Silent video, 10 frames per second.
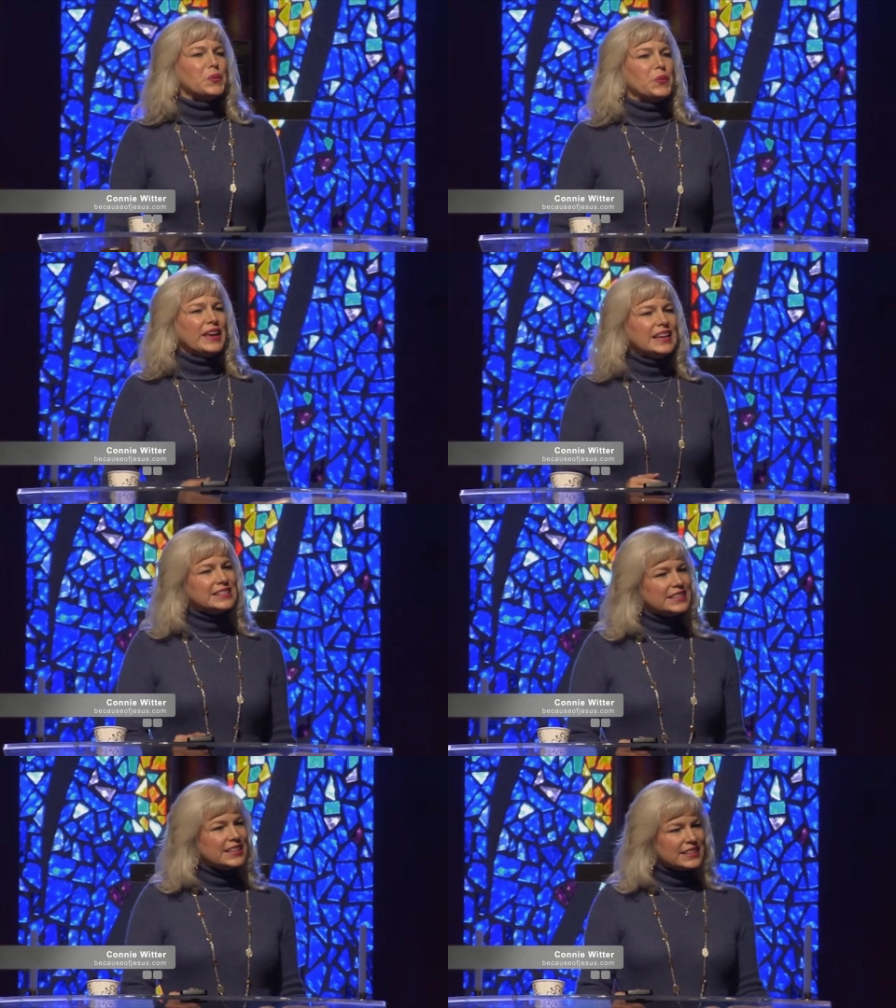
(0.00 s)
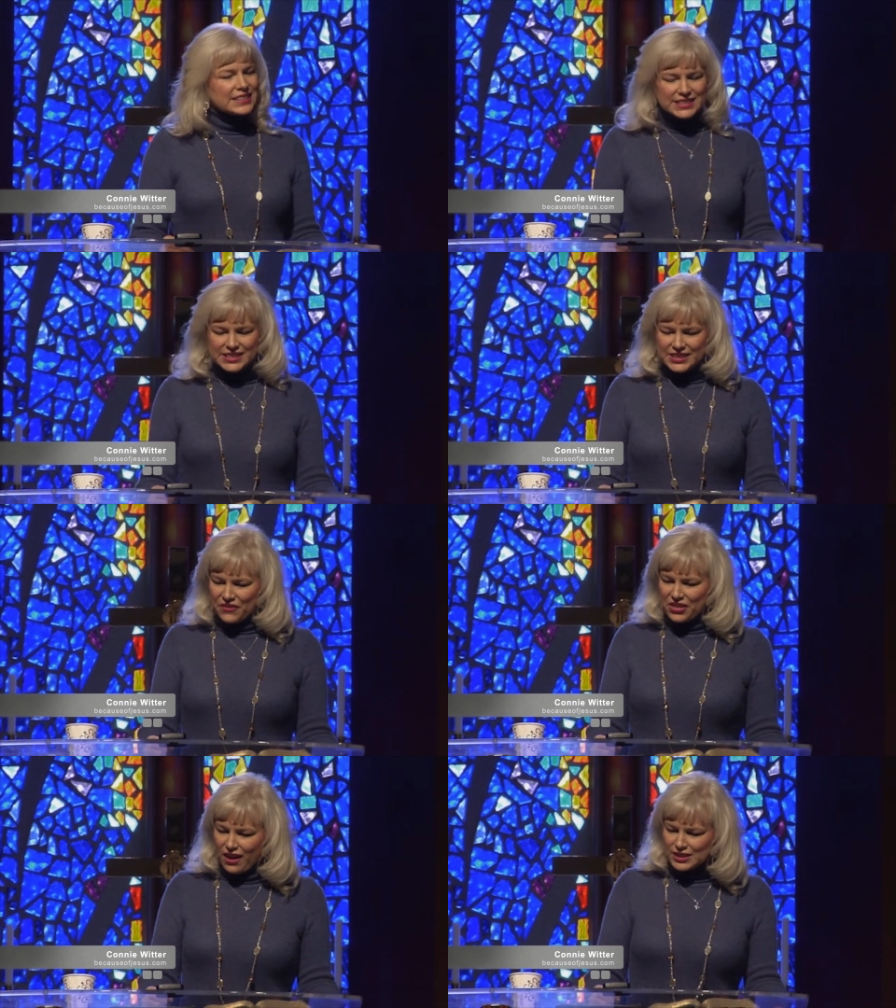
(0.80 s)
week six of
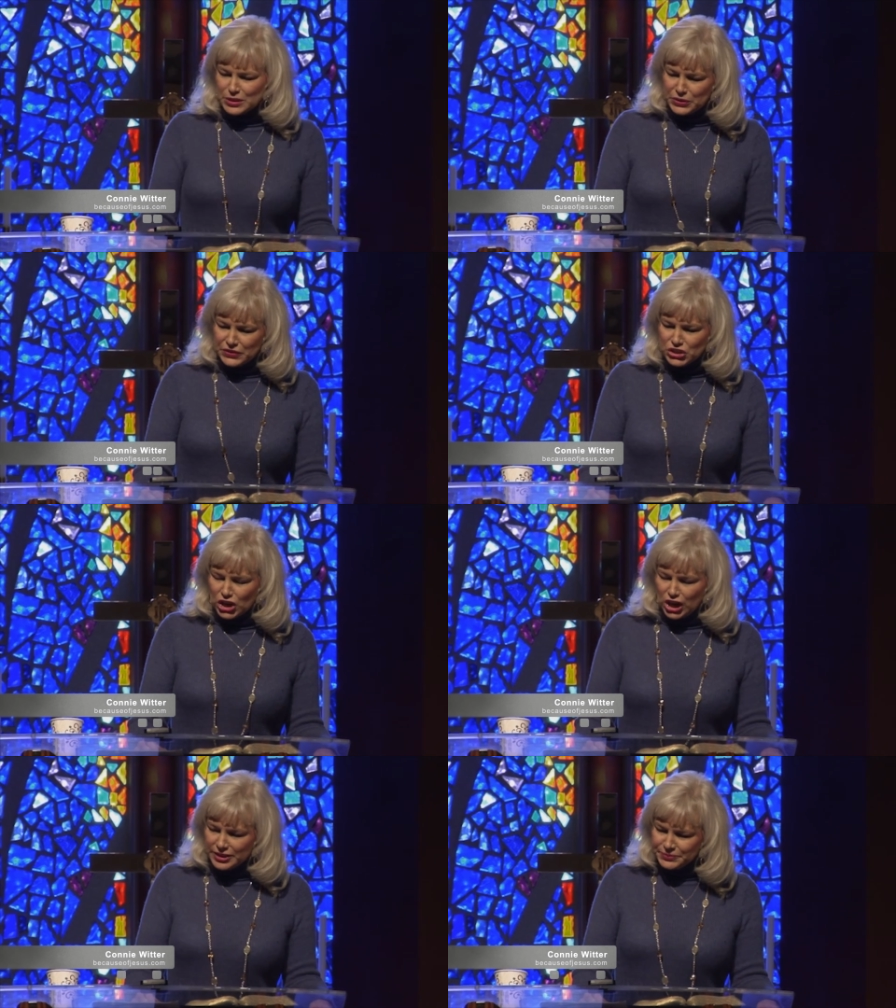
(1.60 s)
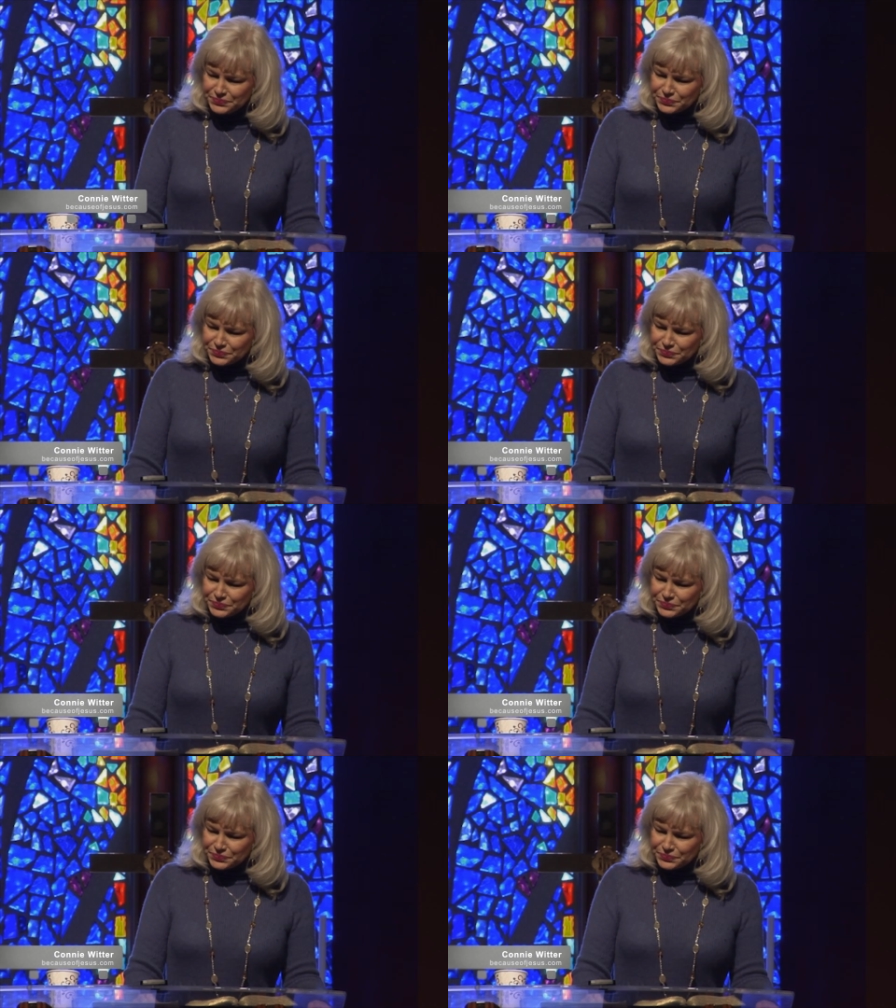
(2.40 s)
the Gospel of John,